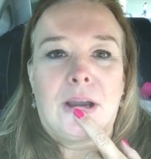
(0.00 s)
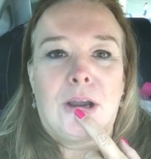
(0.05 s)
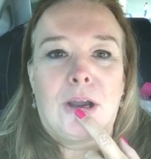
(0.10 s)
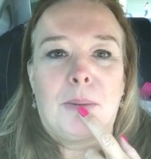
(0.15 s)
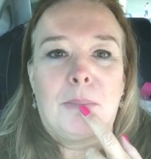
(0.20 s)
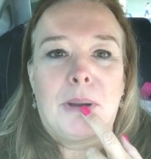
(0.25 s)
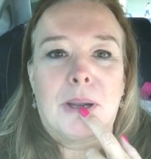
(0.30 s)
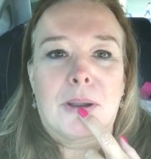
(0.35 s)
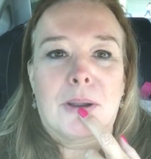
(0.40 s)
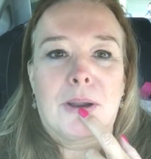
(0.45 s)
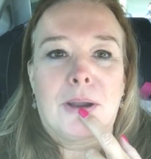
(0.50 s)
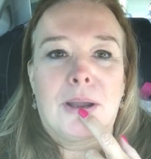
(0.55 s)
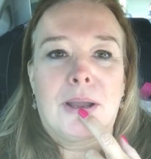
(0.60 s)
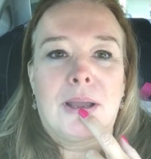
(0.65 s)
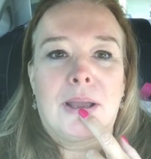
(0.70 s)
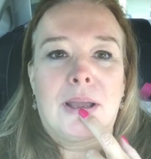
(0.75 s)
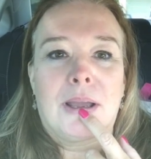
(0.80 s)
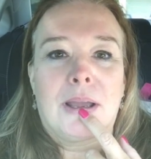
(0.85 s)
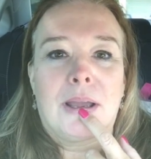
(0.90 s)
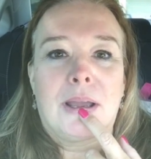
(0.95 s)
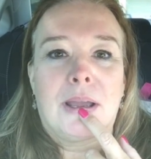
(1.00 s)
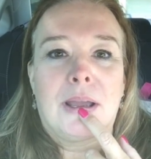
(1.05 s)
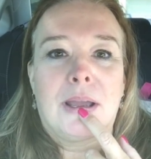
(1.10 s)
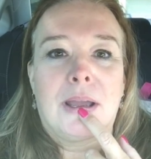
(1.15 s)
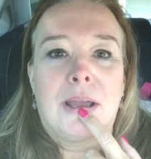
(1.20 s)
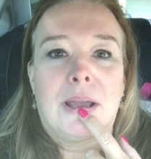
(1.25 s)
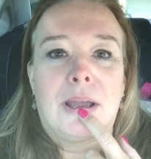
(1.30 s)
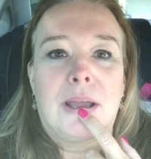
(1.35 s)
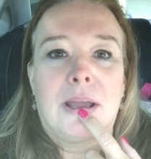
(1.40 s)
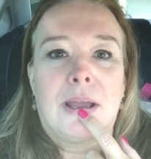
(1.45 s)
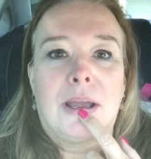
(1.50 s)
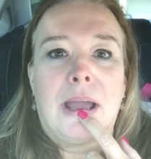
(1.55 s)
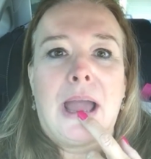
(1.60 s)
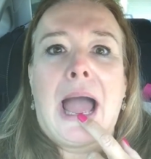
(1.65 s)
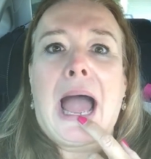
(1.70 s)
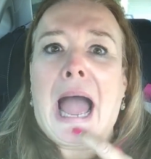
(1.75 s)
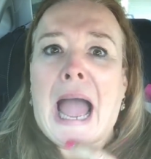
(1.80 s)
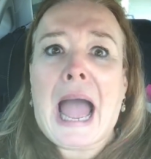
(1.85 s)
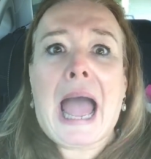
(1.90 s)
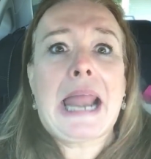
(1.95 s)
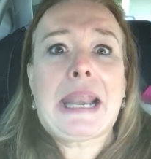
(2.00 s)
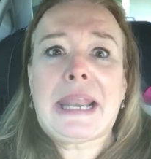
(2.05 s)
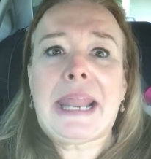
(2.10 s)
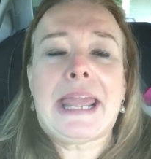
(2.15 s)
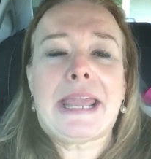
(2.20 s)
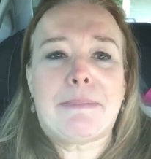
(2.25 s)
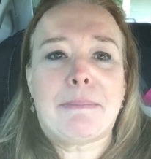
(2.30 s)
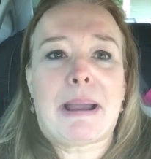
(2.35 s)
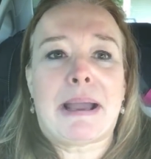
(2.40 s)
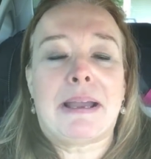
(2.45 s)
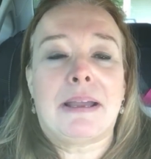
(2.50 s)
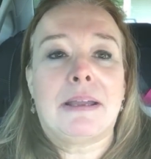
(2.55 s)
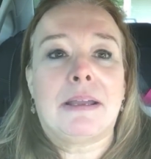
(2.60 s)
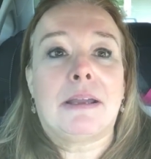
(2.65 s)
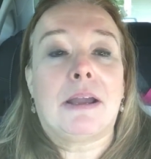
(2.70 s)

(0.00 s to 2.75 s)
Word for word: Oh my God. I lick my...